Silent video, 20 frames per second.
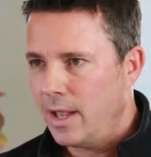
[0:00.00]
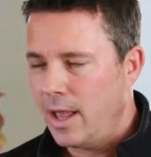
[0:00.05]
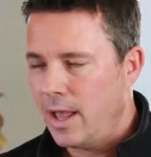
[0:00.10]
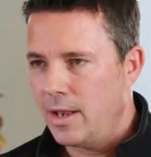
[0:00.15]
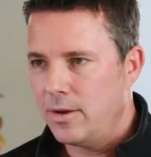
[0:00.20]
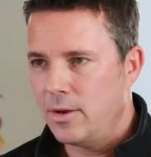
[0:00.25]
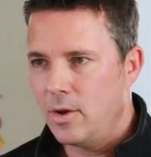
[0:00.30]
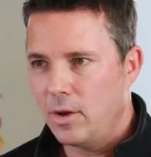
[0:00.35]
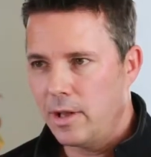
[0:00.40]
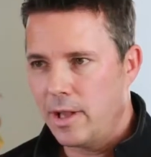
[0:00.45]

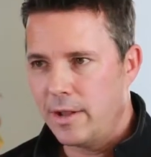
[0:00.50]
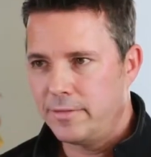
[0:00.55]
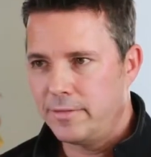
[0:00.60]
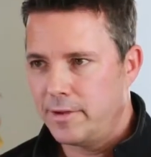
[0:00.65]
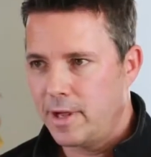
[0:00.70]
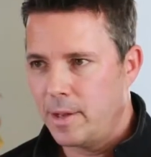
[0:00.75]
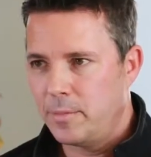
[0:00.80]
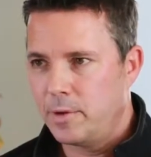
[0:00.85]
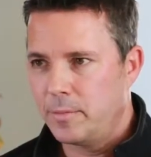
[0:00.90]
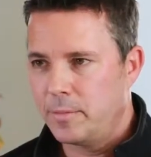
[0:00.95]
and no left
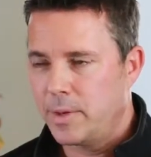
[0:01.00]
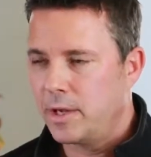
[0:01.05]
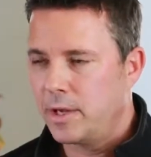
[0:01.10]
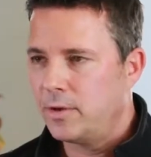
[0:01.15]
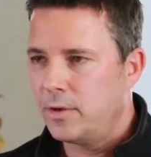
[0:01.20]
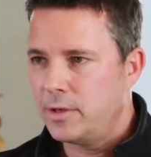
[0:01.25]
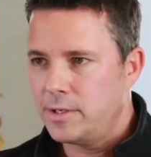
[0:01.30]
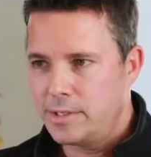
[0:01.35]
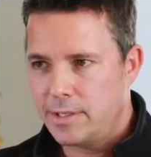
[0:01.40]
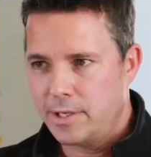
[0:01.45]
side movement. I
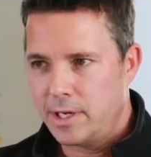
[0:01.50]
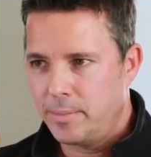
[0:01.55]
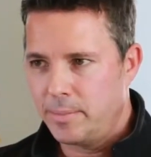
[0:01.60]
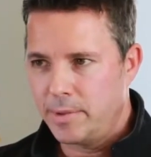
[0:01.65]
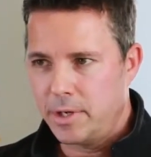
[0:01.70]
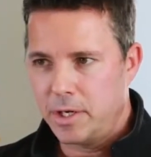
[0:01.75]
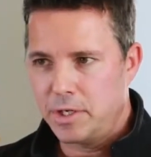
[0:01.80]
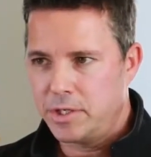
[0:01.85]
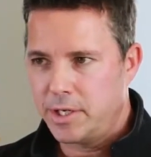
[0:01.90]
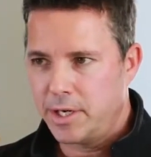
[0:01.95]
couldn't sit up
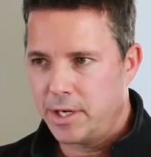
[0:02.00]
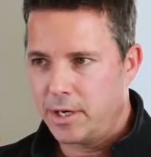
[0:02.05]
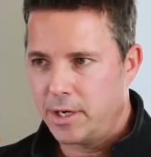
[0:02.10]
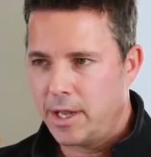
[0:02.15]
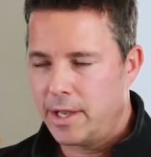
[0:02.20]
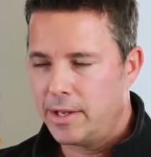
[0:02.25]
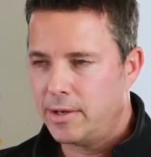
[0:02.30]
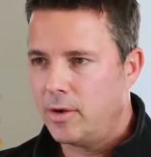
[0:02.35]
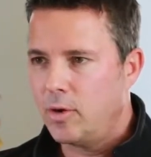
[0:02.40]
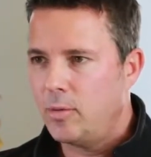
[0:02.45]
in a chair.
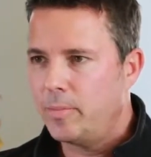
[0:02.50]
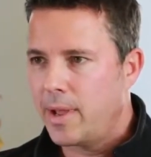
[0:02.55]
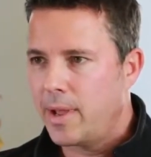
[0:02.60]
I had no